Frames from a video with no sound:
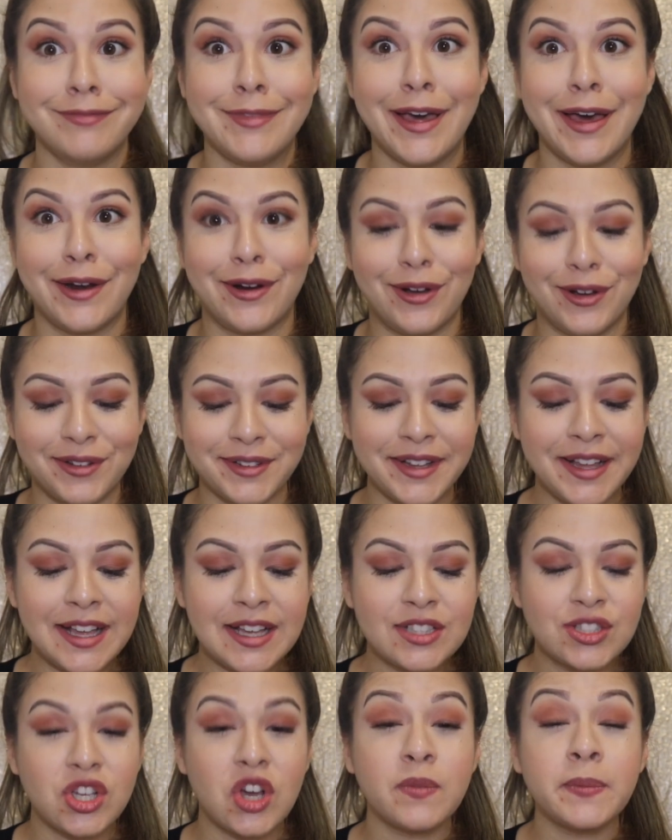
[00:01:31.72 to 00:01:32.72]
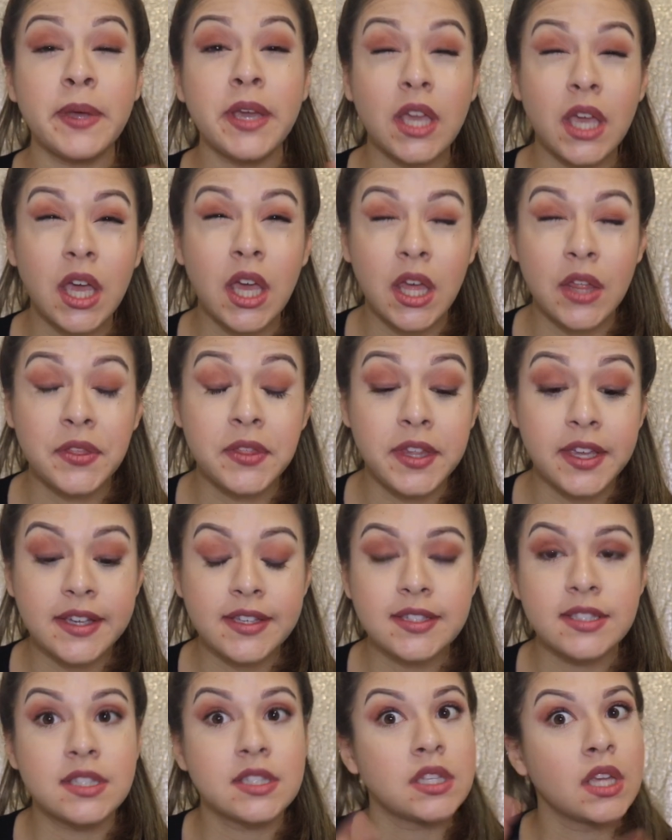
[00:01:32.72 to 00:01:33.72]
At all. So I'm like
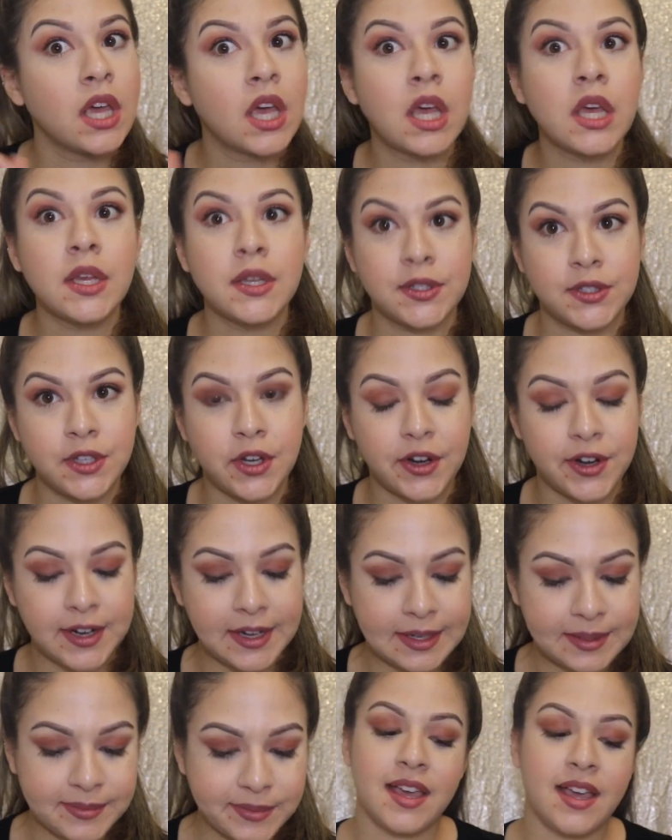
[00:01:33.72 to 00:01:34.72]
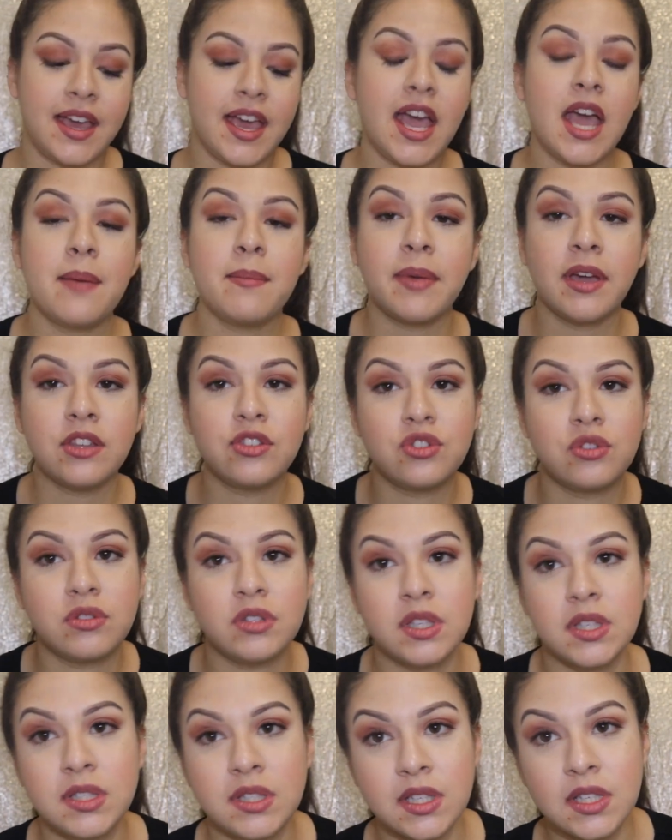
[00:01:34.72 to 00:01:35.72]
this, sorry. And mind you,
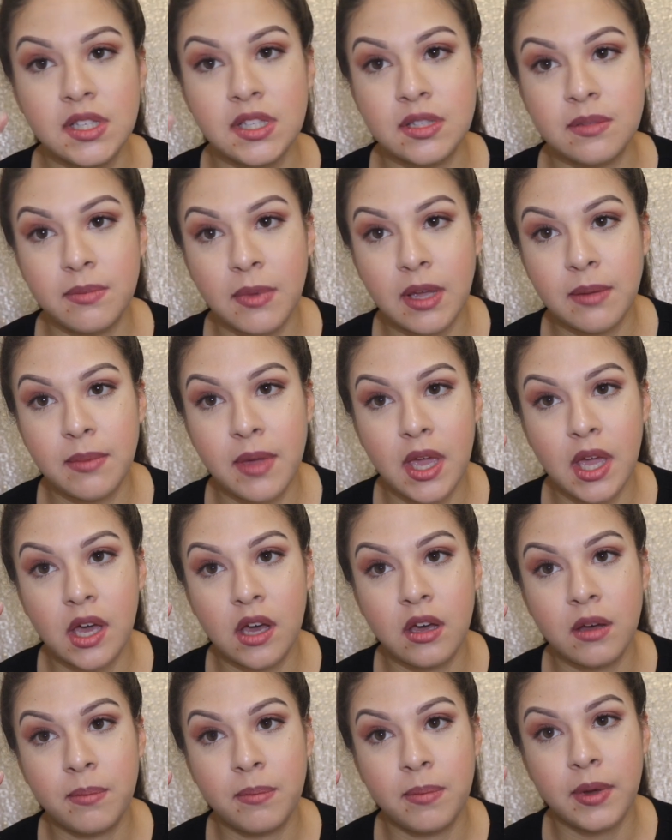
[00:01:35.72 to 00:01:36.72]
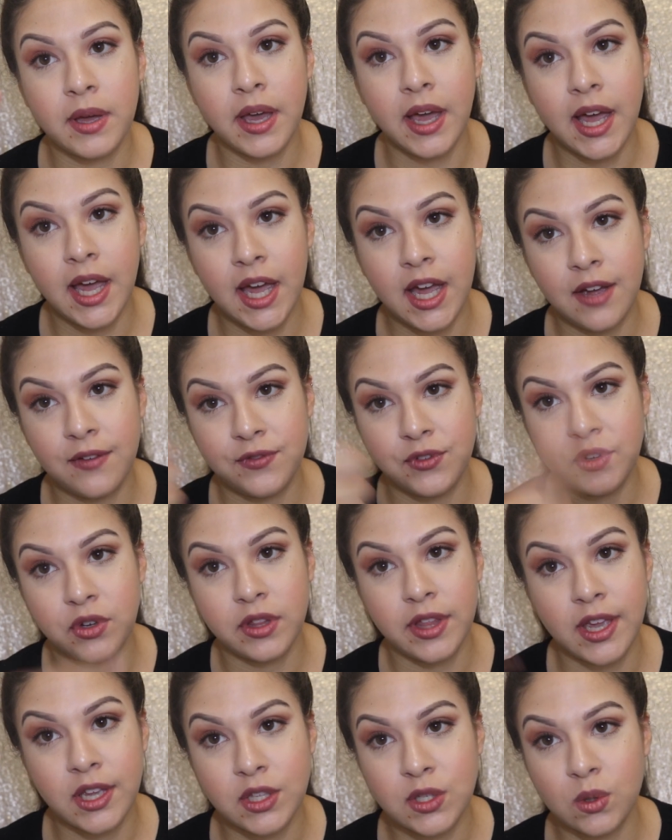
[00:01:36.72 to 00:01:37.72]
this is my makeup after
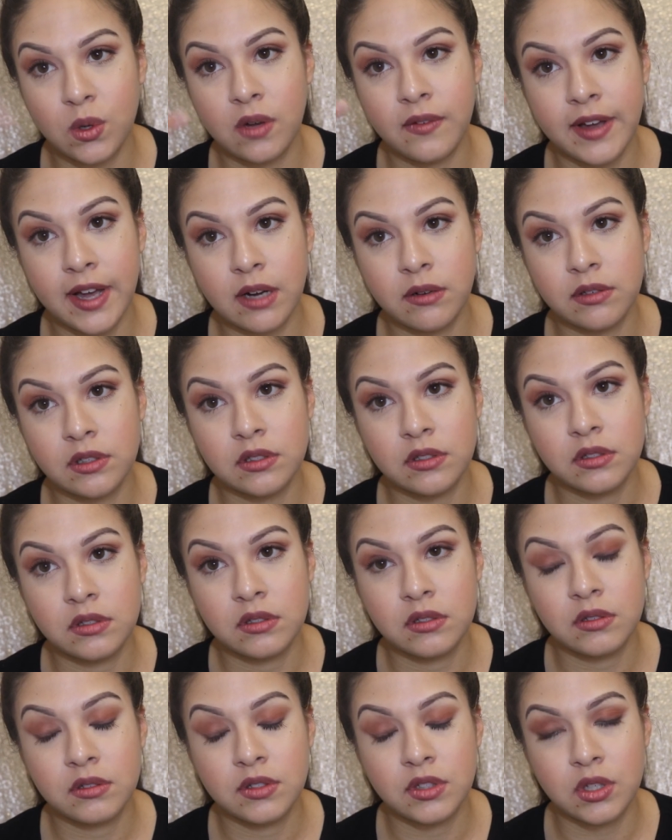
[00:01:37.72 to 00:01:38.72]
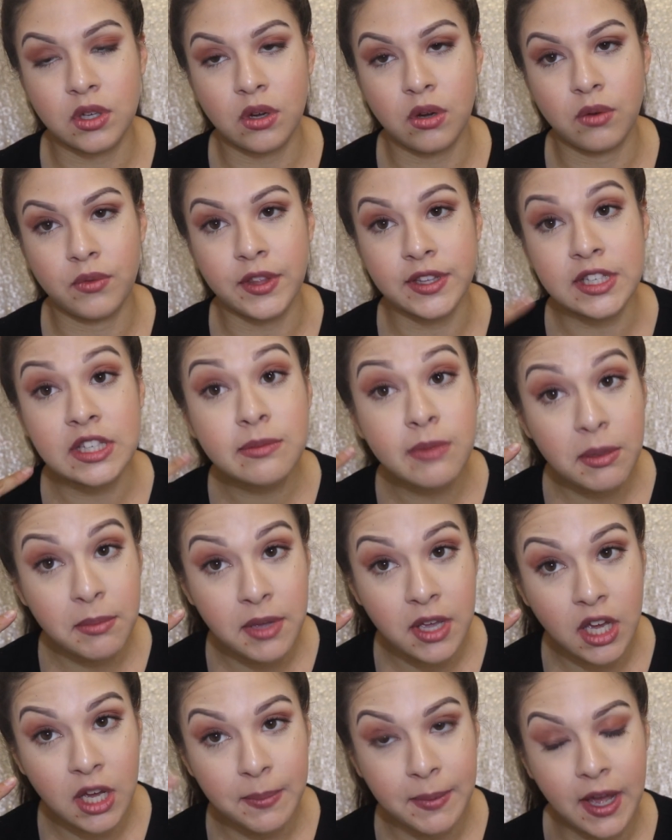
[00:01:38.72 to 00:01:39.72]
like 12 hours. So this is my
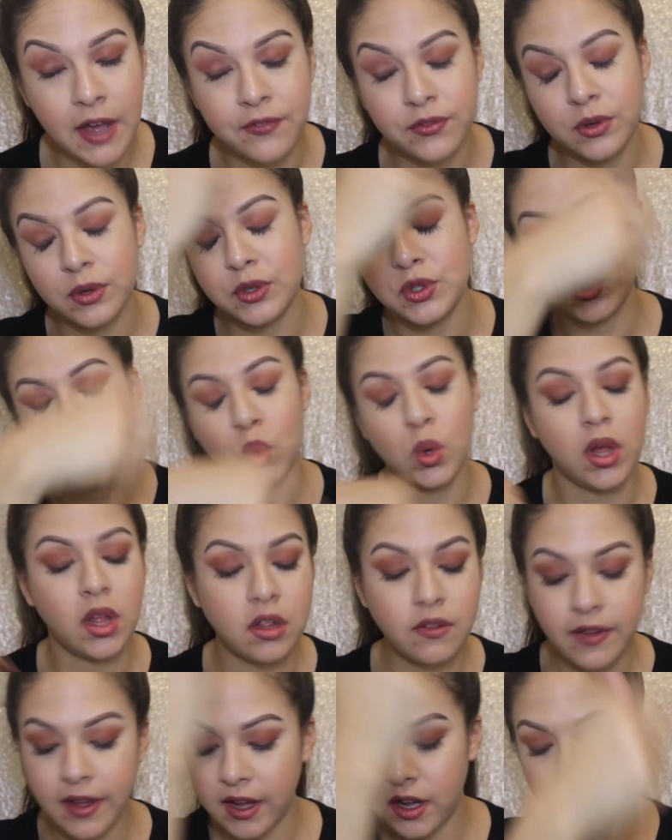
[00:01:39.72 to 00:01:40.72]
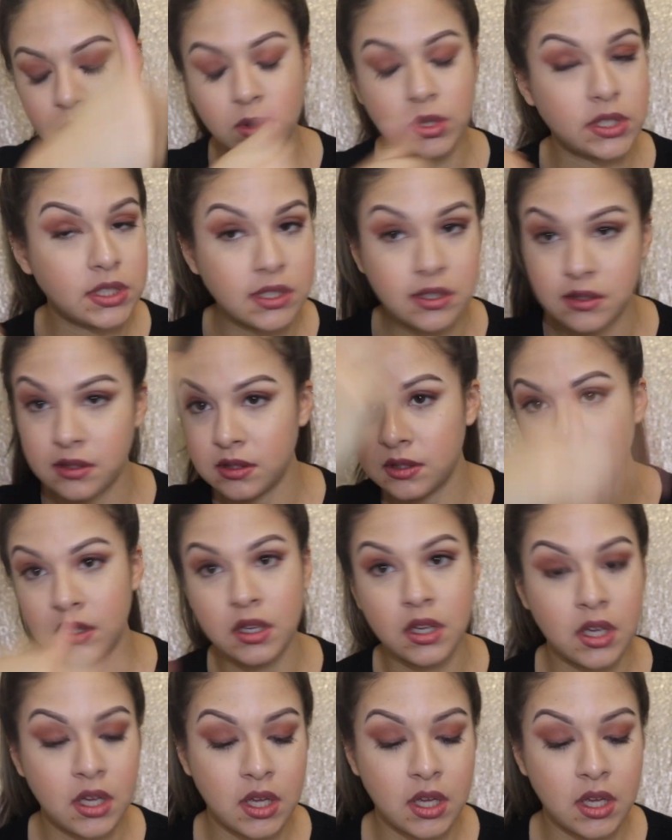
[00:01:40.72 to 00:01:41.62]
makeup after 12 hours.